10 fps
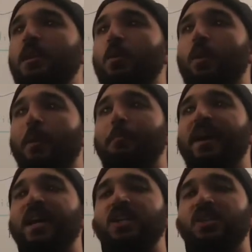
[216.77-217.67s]
when a
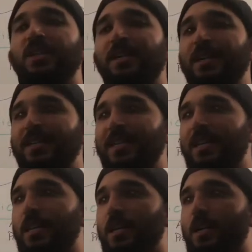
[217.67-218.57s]
patient
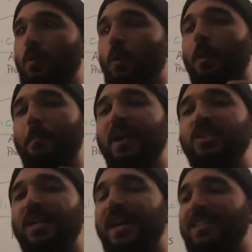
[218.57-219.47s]

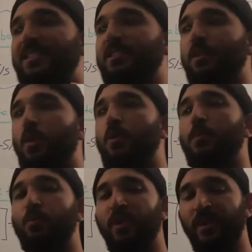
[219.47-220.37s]
has slower
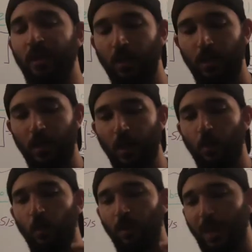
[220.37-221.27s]
breathing?
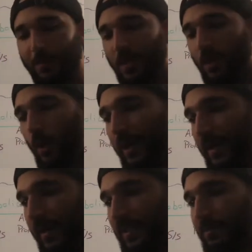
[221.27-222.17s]
Well, let me go ahead and
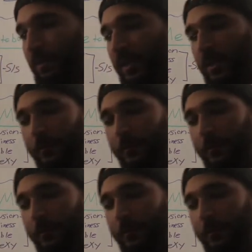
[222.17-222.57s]
explain.